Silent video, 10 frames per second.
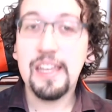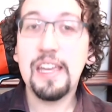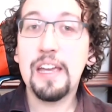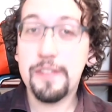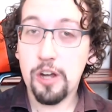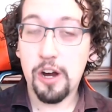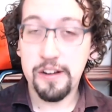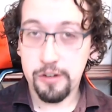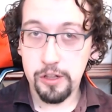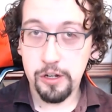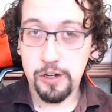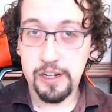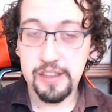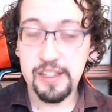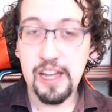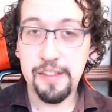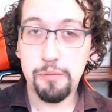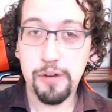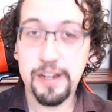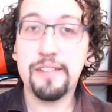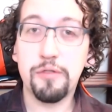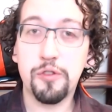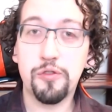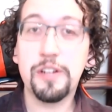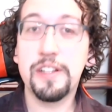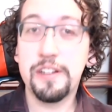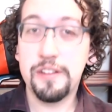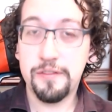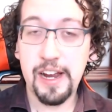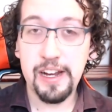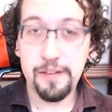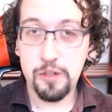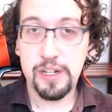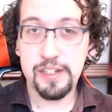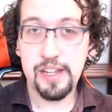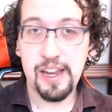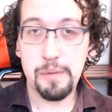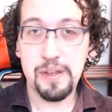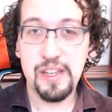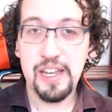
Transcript: If the guards are alerted, the other brigands will trickle into the fight a few at a time.